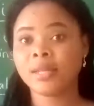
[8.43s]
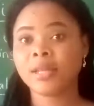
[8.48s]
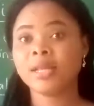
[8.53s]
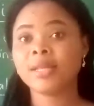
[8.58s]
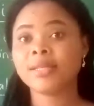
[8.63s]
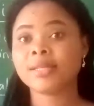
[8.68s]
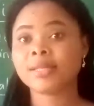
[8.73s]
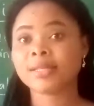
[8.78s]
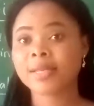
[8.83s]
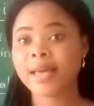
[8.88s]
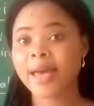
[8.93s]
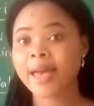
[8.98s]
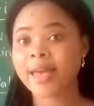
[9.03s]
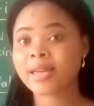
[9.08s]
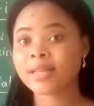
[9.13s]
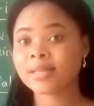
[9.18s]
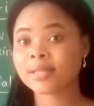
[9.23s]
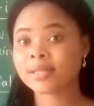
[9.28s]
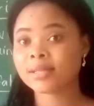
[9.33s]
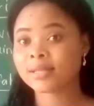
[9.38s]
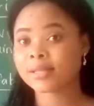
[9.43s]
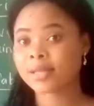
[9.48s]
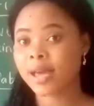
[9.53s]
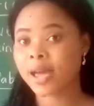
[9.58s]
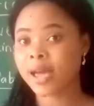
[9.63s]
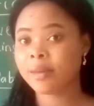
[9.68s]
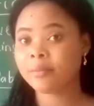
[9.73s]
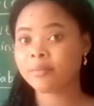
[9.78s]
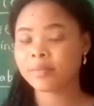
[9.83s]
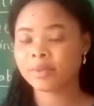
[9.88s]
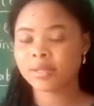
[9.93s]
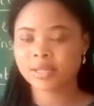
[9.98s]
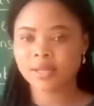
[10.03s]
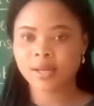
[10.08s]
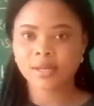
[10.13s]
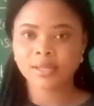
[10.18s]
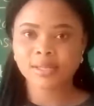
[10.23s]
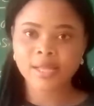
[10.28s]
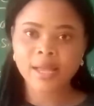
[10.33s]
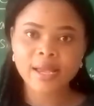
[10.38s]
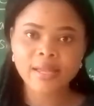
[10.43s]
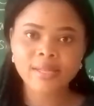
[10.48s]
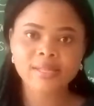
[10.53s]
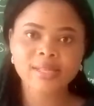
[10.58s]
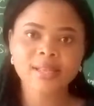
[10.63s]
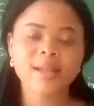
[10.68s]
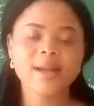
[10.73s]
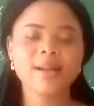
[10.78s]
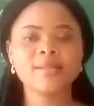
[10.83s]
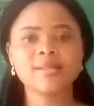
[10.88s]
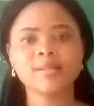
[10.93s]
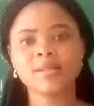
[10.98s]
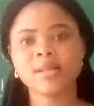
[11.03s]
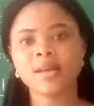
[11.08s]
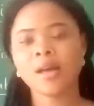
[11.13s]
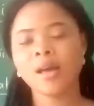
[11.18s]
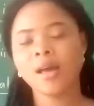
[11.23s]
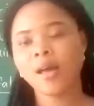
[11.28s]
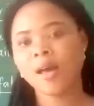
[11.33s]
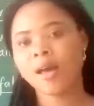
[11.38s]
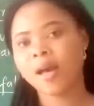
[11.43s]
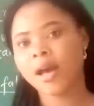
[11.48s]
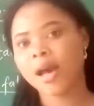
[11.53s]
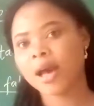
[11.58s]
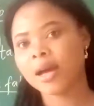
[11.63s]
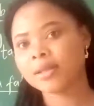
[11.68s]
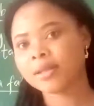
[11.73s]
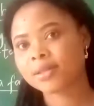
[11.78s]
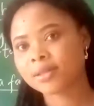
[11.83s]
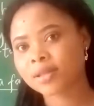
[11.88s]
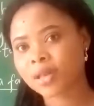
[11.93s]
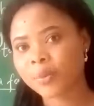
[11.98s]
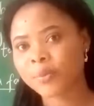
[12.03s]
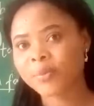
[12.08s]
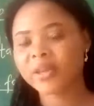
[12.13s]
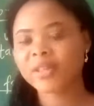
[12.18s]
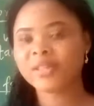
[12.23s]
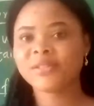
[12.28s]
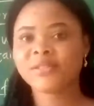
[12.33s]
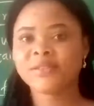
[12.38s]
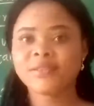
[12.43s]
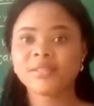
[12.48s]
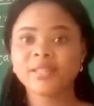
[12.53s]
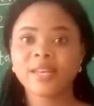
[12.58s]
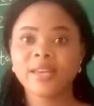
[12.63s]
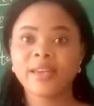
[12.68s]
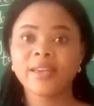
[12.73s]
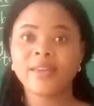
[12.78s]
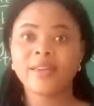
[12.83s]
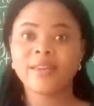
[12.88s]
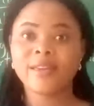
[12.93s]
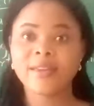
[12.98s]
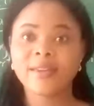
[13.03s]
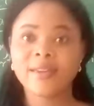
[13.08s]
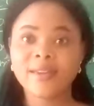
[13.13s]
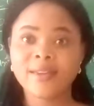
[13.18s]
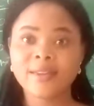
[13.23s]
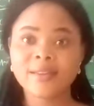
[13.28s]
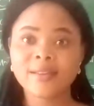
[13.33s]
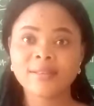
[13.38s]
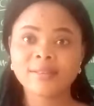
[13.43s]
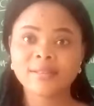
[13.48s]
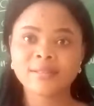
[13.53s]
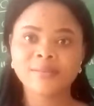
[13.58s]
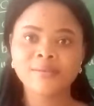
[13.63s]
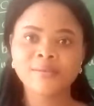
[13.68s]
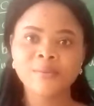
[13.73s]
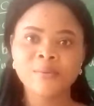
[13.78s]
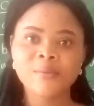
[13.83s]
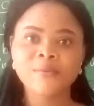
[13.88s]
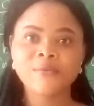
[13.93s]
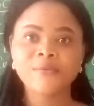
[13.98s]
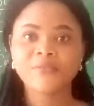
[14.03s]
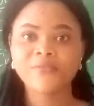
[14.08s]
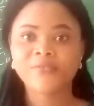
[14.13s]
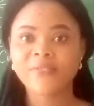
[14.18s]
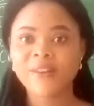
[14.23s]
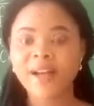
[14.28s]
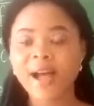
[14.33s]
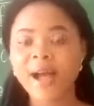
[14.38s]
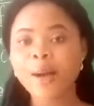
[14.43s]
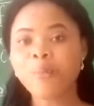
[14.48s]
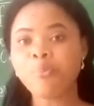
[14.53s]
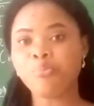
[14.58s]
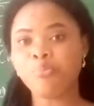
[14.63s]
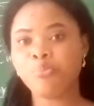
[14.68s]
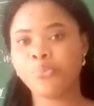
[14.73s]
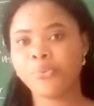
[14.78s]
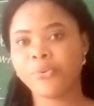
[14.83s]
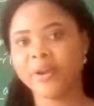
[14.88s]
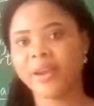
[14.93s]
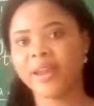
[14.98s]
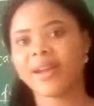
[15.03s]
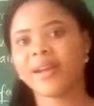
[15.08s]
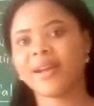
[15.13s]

It's science time. It's our science class. Our topic today is fabric.